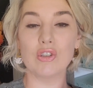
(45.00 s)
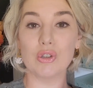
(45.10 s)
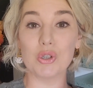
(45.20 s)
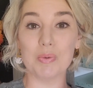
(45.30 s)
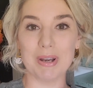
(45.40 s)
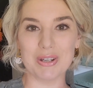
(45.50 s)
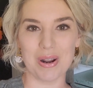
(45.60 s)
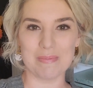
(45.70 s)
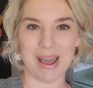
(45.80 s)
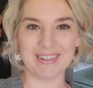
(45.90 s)
to my
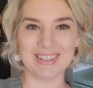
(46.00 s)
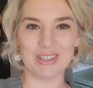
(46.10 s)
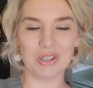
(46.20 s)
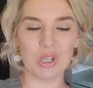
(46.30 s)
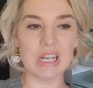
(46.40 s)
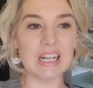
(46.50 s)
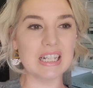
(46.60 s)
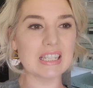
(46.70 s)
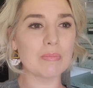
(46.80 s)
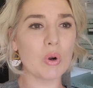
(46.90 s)
daughter Madeline's. She
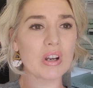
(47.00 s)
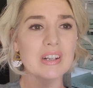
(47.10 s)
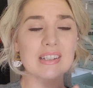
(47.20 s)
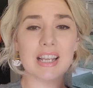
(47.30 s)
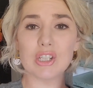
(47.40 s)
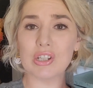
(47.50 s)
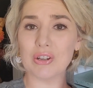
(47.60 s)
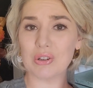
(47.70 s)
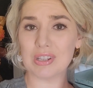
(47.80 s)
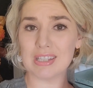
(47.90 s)
needed some organization
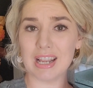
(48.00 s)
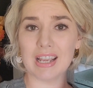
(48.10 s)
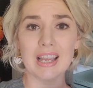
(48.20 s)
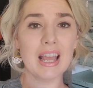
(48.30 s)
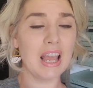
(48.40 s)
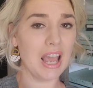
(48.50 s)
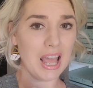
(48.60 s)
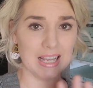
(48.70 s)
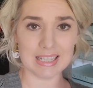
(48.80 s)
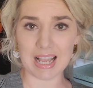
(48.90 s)
under the sink
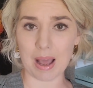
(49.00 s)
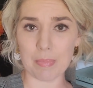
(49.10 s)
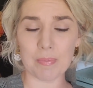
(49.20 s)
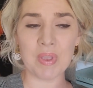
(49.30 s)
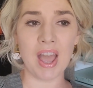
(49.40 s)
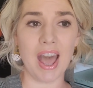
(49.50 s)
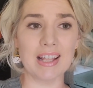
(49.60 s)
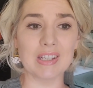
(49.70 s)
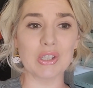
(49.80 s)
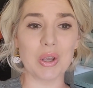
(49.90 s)
ASAP,
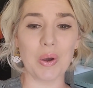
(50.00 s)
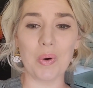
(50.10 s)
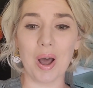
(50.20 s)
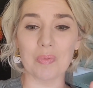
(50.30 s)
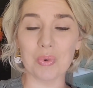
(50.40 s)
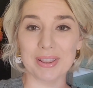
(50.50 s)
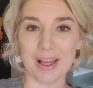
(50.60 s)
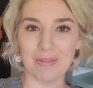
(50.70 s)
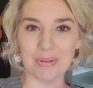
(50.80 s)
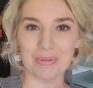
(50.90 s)
and so um, when
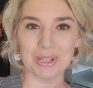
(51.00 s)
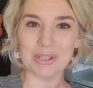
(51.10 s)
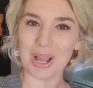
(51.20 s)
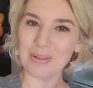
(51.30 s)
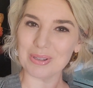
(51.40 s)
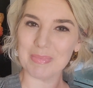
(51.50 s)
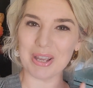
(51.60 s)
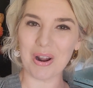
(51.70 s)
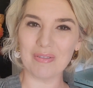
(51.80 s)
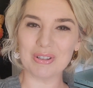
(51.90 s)
LifeWit reached out to
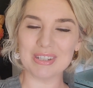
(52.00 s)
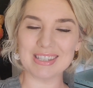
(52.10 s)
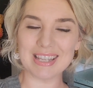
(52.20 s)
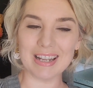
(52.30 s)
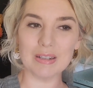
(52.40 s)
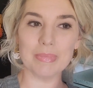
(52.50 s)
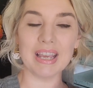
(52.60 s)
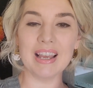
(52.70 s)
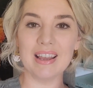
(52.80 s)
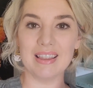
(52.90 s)
me and offered to send
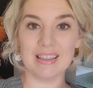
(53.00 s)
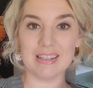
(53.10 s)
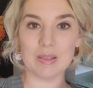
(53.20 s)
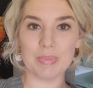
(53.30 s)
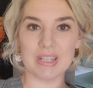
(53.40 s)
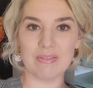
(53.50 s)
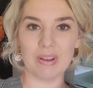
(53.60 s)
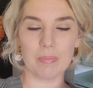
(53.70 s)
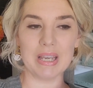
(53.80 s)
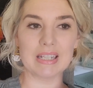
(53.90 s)
me this
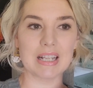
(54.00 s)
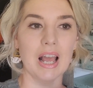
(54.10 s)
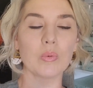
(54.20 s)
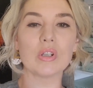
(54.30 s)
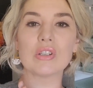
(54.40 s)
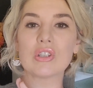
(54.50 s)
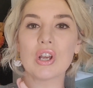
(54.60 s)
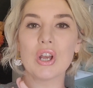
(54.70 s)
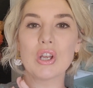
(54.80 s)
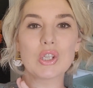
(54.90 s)
specific piece, I
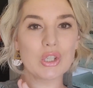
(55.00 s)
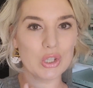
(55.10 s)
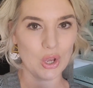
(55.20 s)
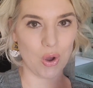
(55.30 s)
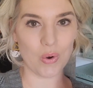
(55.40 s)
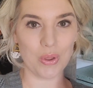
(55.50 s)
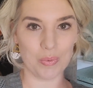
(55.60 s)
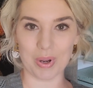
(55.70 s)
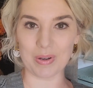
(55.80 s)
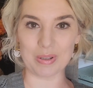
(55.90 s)
was so
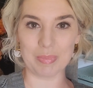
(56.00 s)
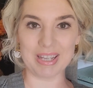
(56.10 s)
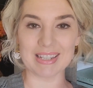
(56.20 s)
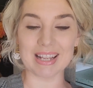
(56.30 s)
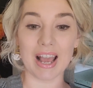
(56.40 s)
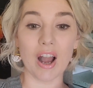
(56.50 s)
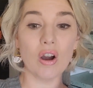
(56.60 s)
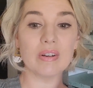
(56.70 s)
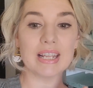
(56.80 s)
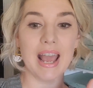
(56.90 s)
thrilled because I
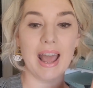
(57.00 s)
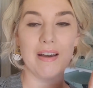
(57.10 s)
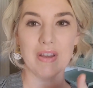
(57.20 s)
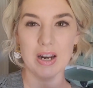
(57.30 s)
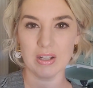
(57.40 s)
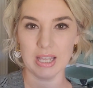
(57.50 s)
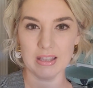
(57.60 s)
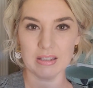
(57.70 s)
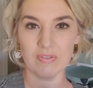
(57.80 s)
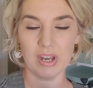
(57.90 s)
already have, and I'll
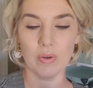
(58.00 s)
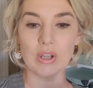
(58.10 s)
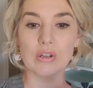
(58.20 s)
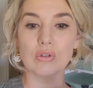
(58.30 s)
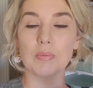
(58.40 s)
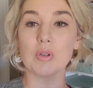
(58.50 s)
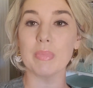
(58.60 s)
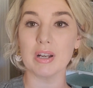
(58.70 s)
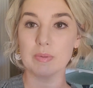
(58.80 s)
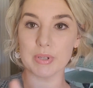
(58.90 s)
link this video in the description
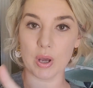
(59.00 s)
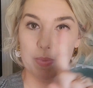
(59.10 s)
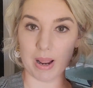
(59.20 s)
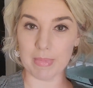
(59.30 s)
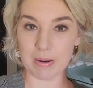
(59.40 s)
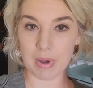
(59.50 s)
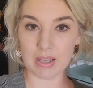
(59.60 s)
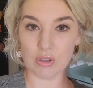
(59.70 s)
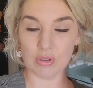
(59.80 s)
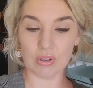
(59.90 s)
box below, but I'm in
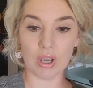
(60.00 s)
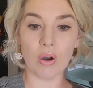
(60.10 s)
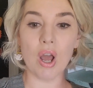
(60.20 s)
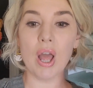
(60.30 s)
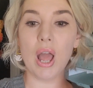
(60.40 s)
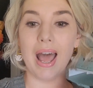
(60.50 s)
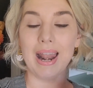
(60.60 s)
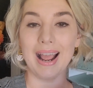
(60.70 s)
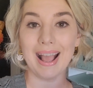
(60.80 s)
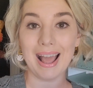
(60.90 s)
my studio
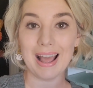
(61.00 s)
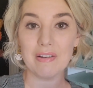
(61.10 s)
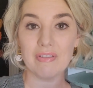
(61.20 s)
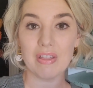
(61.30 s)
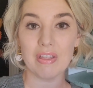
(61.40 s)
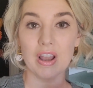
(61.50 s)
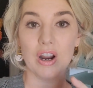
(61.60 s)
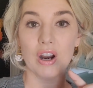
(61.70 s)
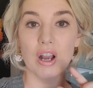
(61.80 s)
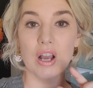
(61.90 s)
and I have
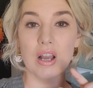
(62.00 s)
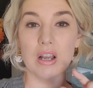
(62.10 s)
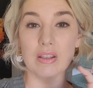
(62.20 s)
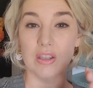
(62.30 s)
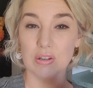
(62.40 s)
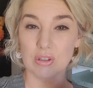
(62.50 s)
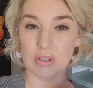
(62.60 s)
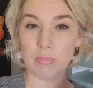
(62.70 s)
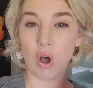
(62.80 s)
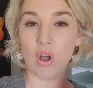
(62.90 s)
their their
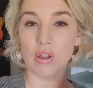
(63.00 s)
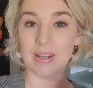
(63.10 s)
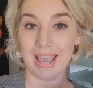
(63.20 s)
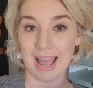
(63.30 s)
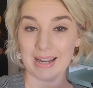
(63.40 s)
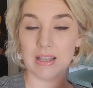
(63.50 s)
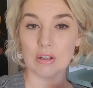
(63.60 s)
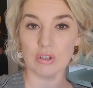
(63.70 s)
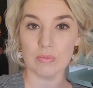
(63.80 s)
small caddy, their